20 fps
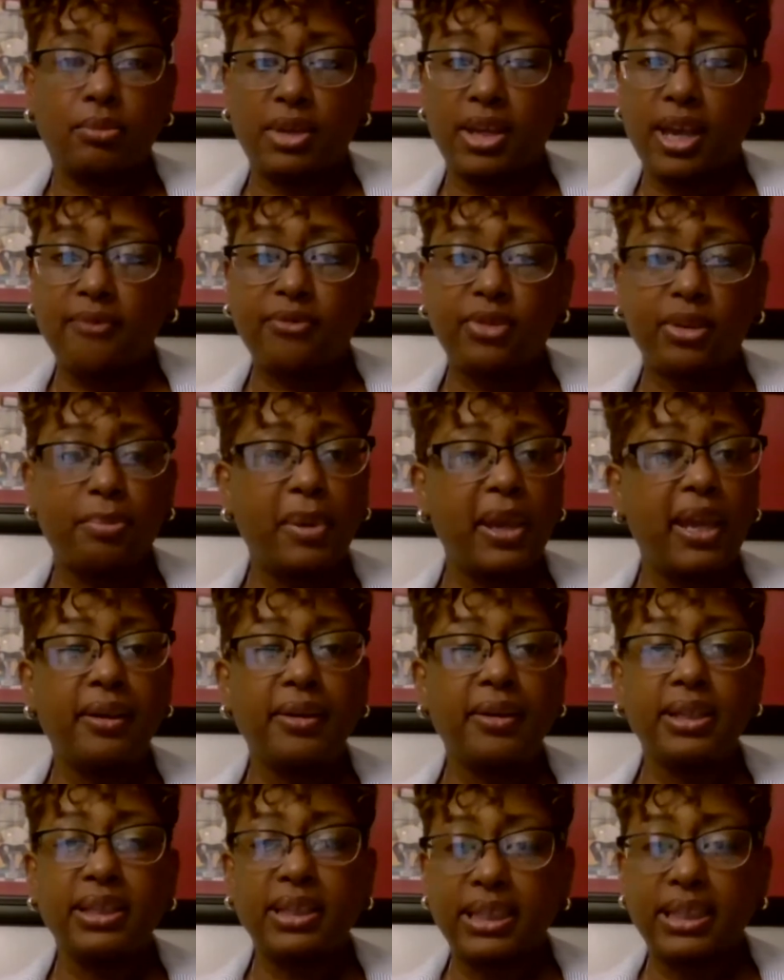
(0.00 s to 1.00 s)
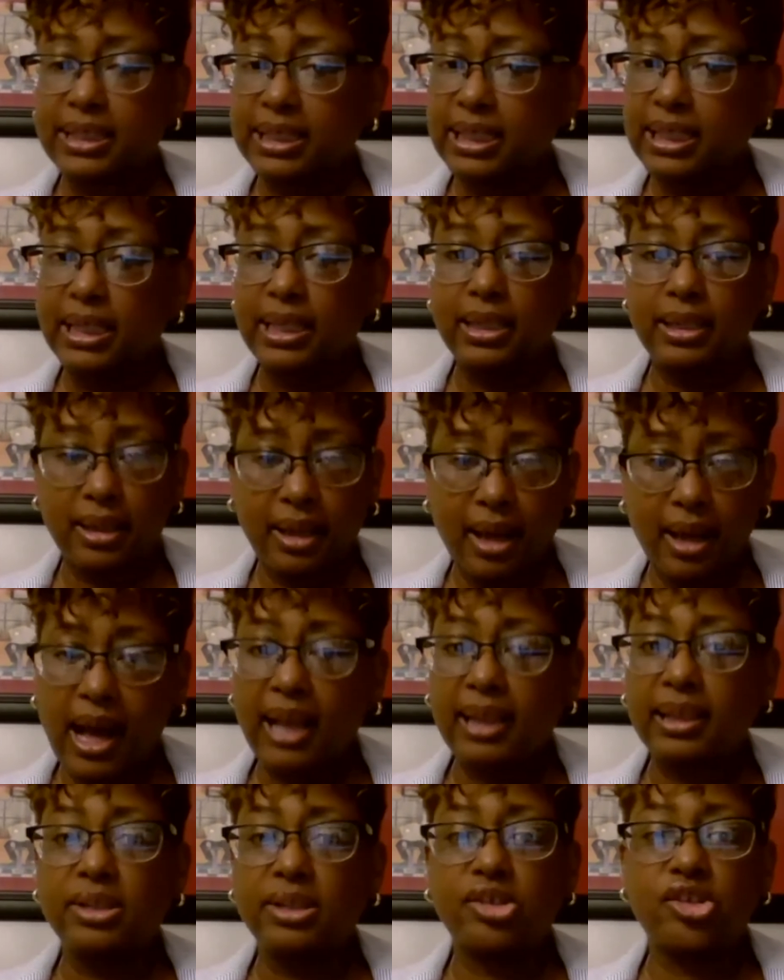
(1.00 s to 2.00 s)
You have the parent, the teen, the
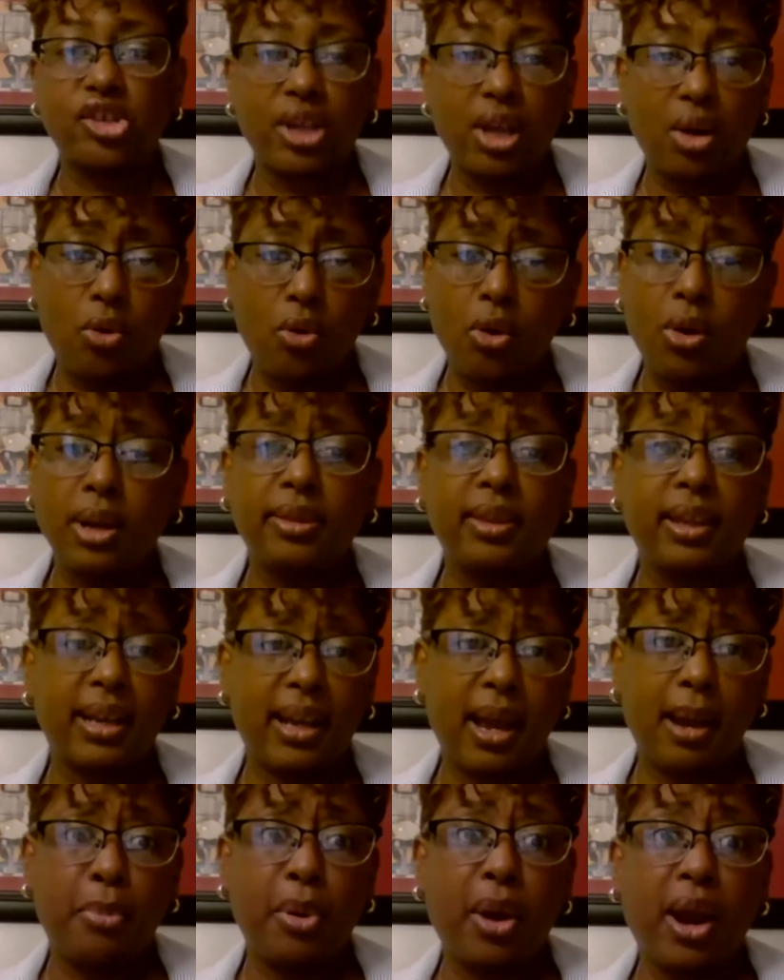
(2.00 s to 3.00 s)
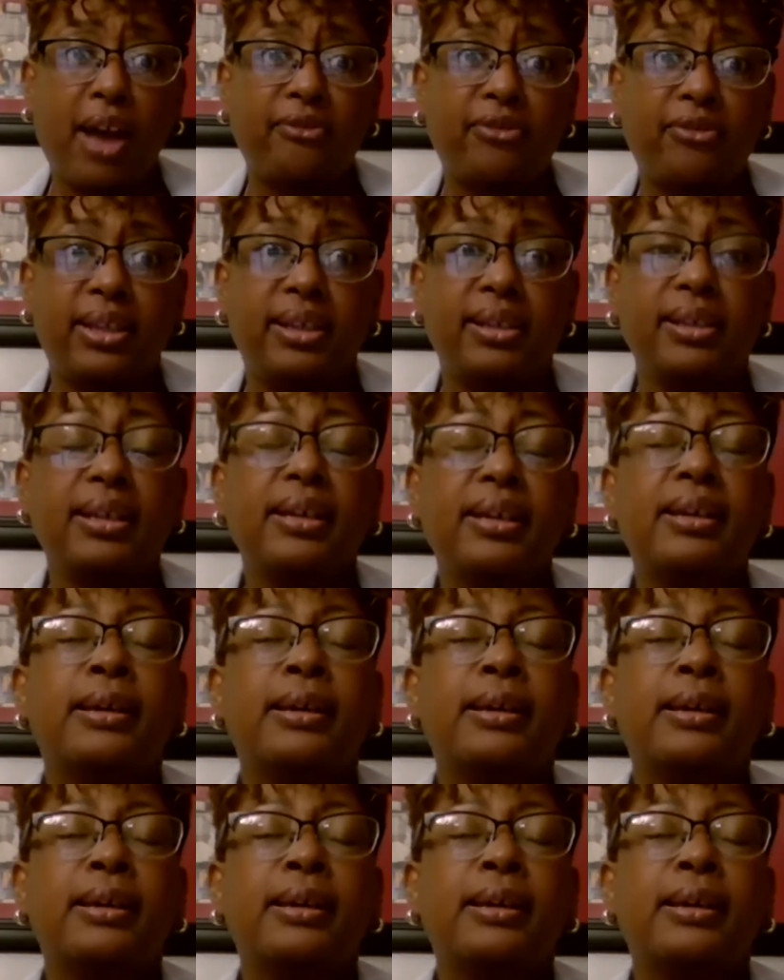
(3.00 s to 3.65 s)
college, or the nonprofit.